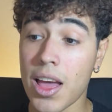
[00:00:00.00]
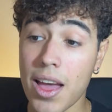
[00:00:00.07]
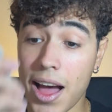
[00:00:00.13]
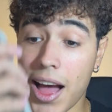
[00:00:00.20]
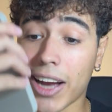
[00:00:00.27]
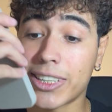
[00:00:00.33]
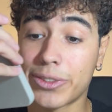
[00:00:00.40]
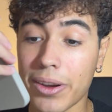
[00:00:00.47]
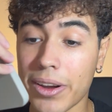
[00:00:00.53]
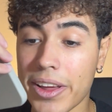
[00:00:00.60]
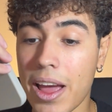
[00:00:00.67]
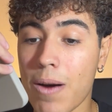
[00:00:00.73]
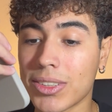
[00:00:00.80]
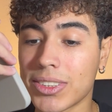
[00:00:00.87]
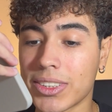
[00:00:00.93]

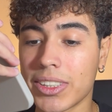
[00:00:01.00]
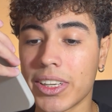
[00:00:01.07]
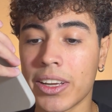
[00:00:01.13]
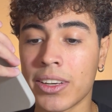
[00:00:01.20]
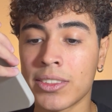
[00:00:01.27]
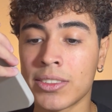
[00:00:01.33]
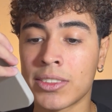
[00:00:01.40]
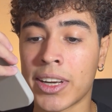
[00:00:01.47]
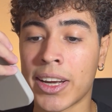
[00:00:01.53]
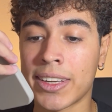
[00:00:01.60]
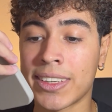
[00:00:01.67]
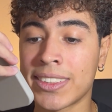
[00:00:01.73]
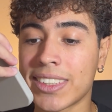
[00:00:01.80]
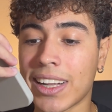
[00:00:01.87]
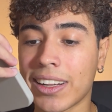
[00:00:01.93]
Actually, I was thinking in a
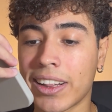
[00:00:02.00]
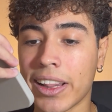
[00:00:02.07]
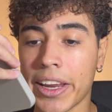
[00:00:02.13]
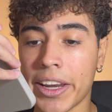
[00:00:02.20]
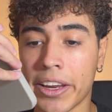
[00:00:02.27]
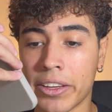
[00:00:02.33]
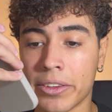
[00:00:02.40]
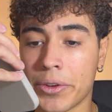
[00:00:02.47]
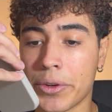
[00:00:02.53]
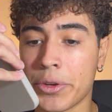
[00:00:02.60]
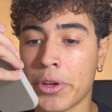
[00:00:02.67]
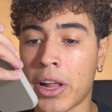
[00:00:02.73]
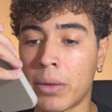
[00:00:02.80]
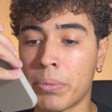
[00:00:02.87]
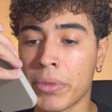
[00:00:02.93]
dental cleaning. Could
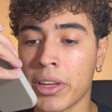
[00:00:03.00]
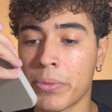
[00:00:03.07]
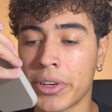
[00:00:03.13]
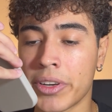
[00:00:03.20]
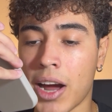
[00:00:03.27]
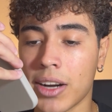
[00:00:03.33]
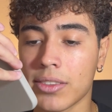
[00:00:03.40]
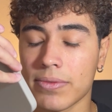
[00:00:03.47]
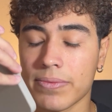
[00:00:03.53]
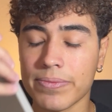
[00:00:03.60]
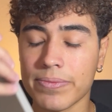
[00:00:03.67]
you help me with that?